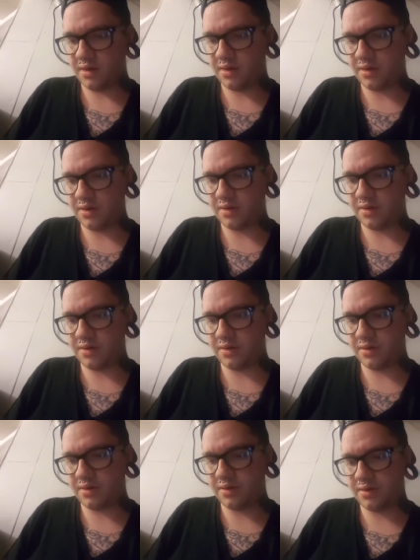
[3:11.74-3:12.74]

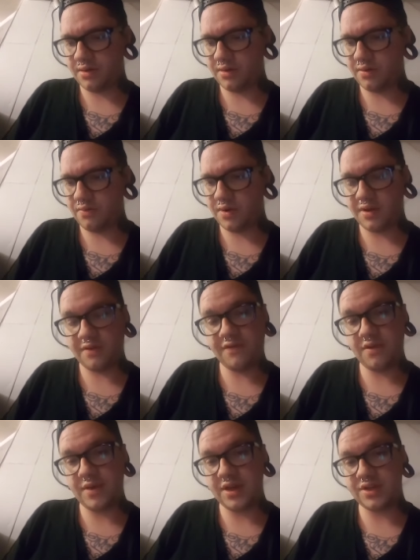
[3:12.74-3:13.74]
uh, one of the
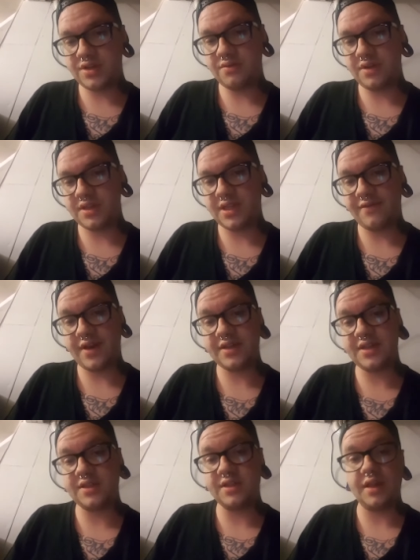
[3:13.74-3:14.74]
few mages who does have
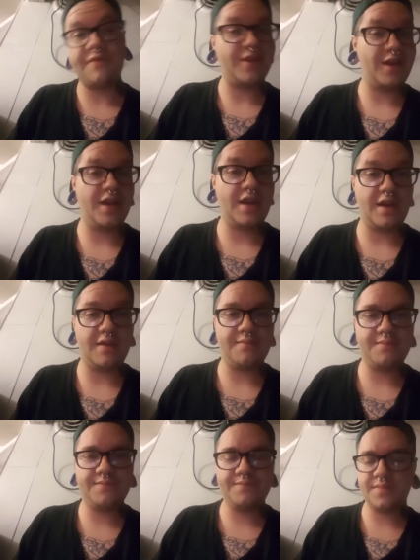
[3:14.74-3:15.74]
access to level
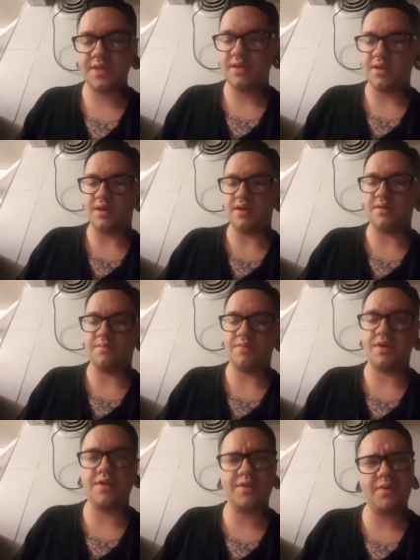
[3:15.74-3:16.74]
99.
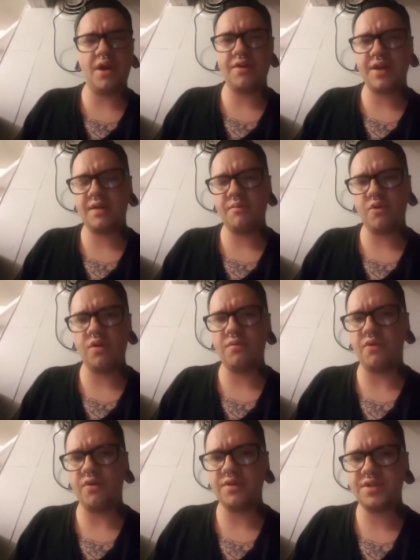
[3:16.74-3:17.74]
Um, although we are getting more
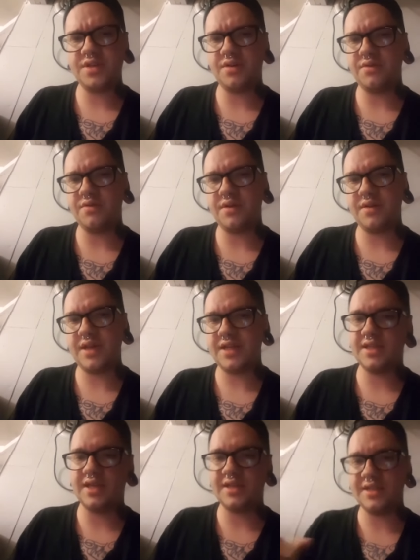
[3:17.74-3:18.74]
and more, so uh,
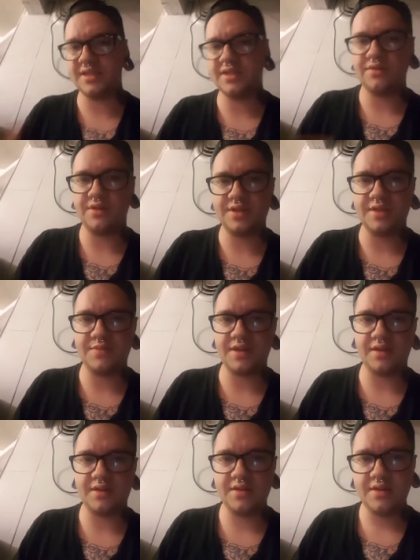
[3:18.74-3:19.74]
that's not necessarily
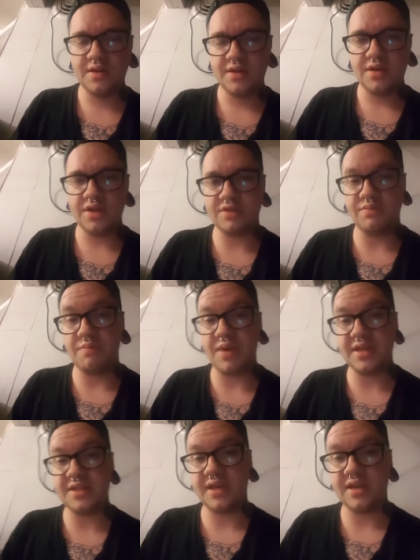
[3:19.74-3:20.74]
something you should be
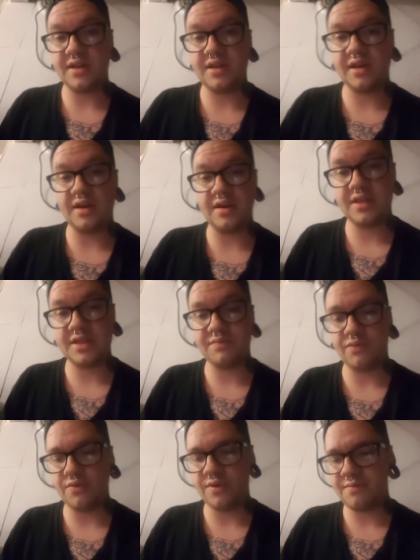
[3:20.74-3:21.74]
basing anything on at this
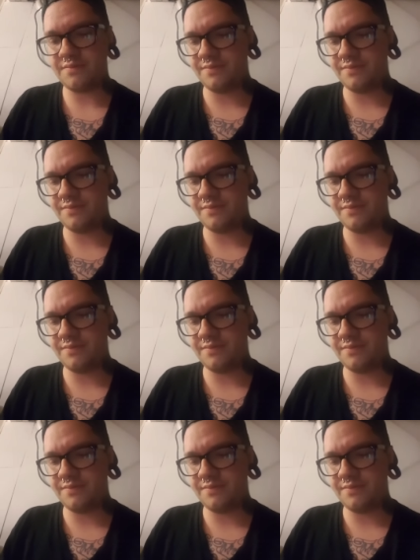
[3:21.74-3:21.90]
point.